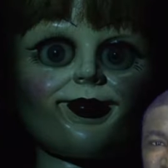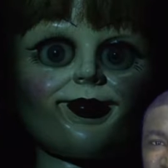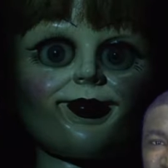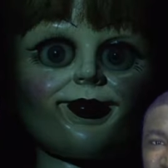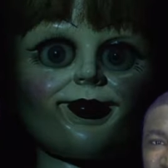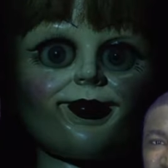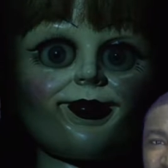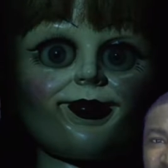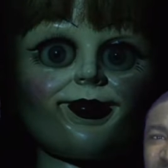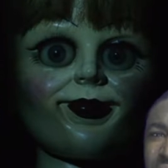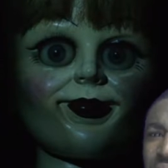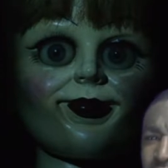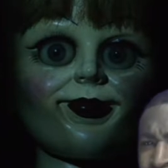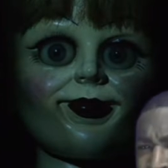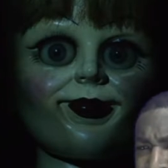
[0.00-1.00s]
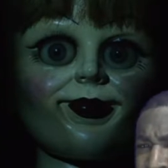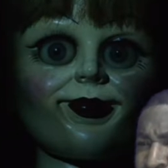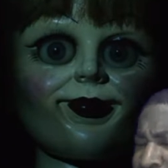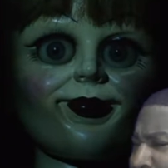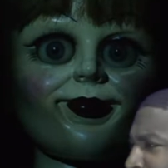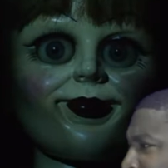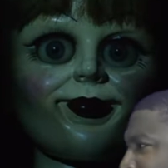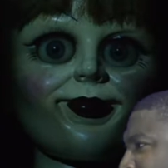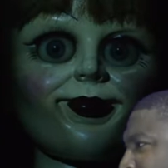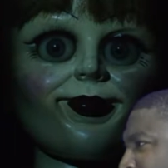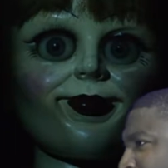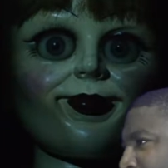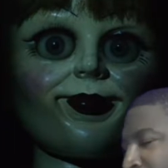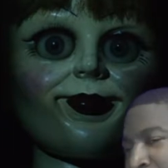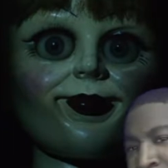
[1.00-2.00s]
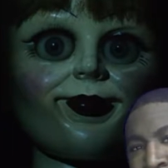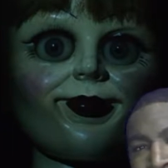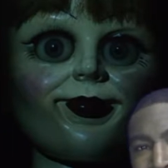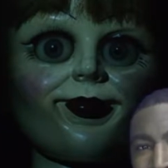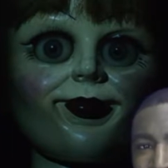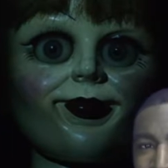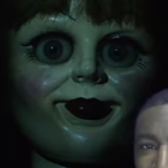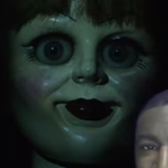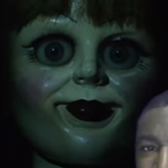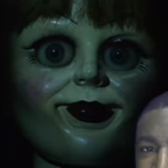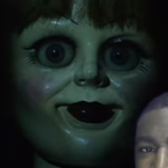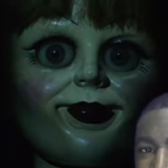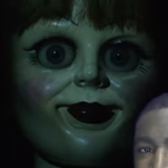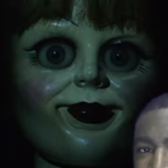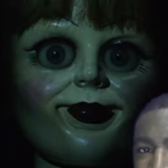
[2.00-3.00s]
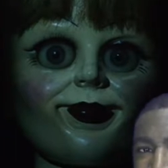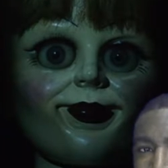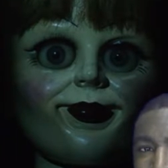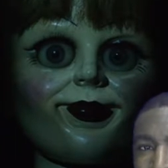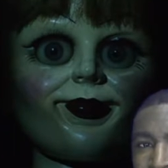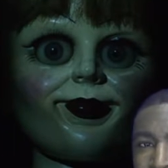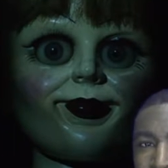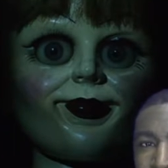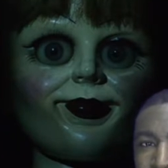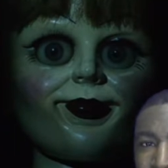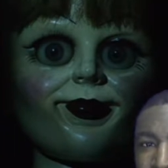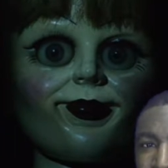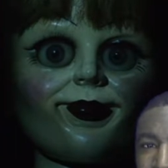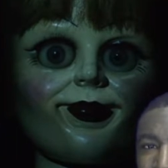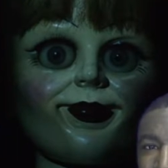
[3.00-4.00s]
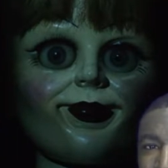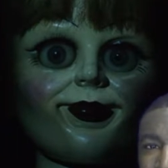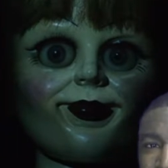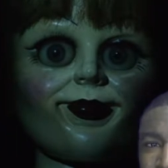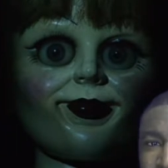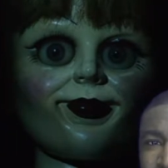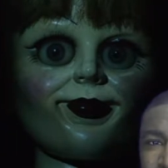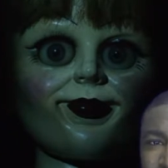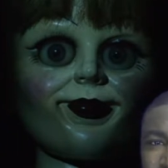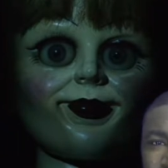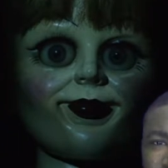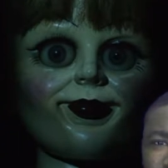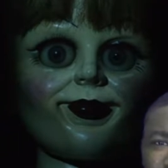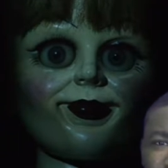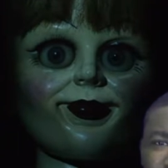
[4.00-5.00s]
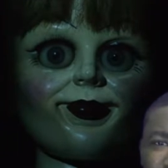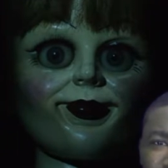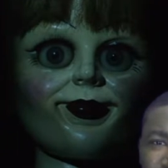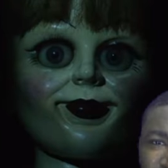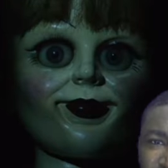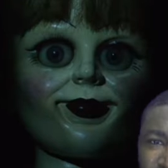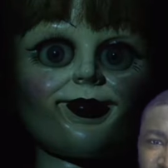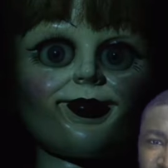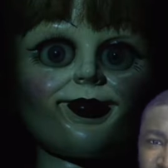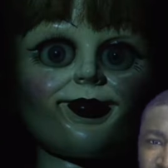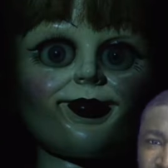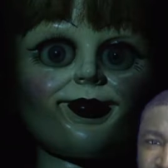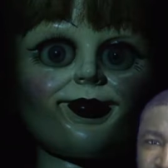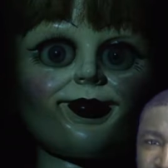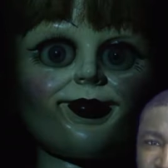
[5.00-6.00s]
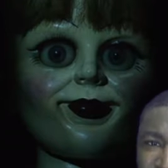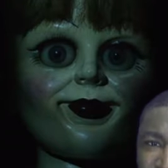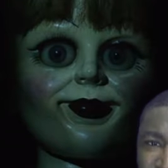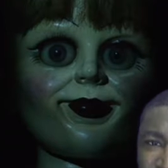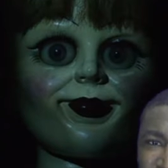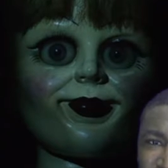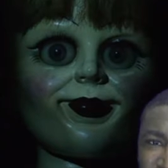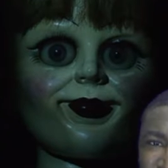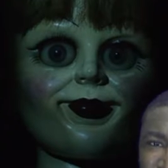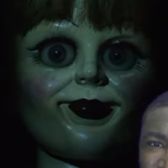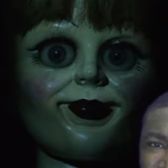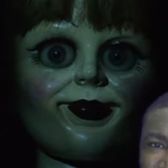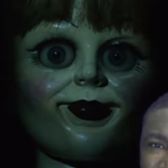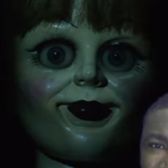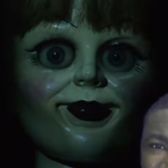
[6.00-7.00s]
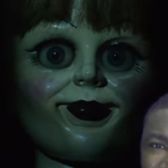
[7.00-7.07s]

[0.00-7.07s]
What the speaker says: (silent)